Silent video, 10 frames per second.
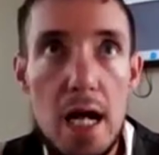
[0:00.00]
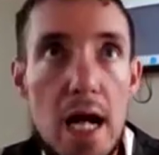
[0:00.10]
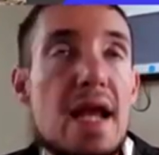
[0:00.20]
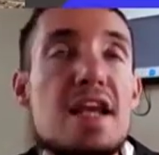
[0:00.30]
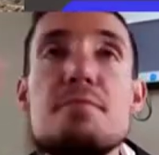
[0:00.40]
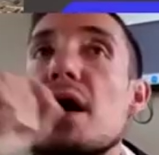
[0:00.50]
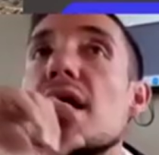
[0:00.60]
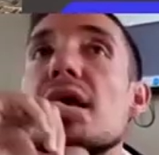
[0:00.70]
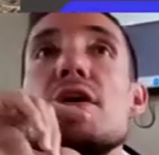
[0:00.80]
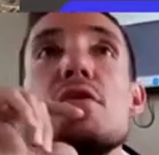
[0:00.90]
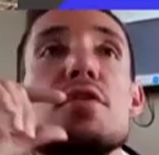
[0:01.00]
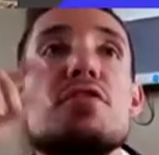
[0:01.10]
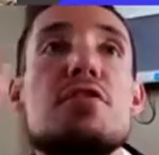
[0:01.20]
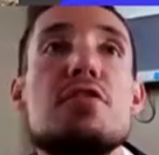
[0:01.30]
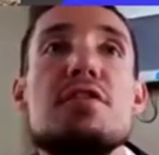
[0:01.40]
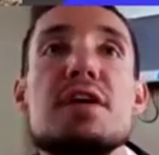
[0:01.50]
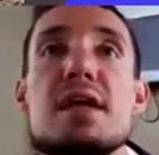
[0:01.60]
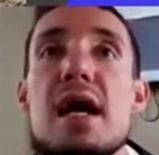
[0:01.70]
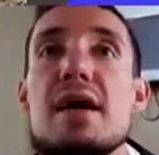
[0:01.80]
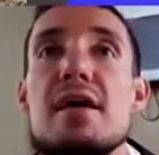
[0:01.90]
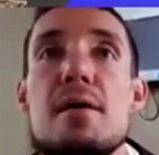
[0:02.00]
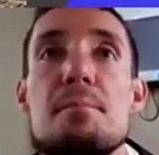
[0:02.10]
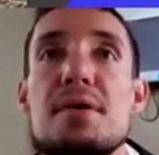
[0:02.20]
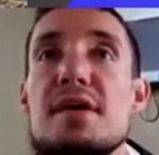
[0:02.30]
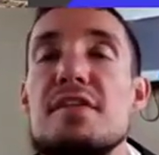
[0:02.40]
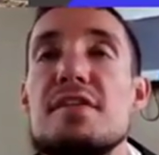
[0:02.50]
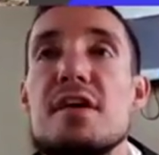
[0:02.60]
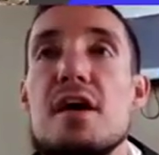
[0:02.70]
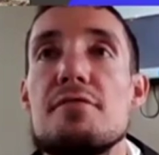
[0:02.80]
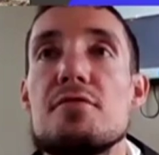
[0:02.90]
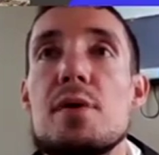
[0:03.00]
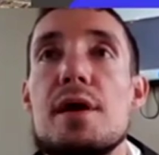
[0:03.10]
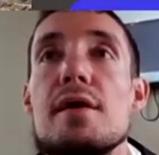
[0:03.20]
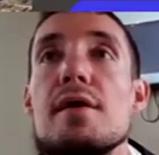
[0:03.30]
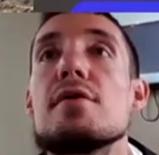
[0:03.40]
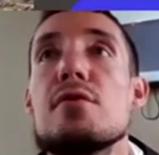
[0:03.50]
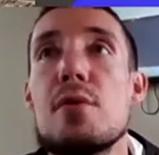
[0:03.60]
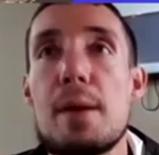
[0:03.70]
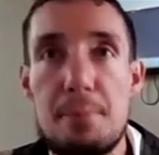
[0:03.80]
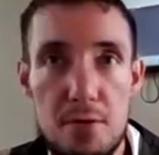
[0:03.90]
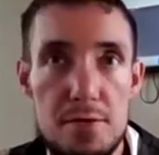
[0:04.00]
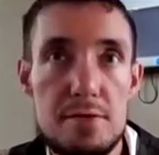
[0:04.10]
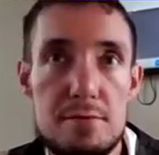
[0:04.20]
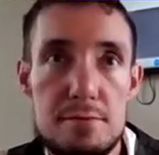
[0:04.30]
Anybody who is using that company's software, crippled.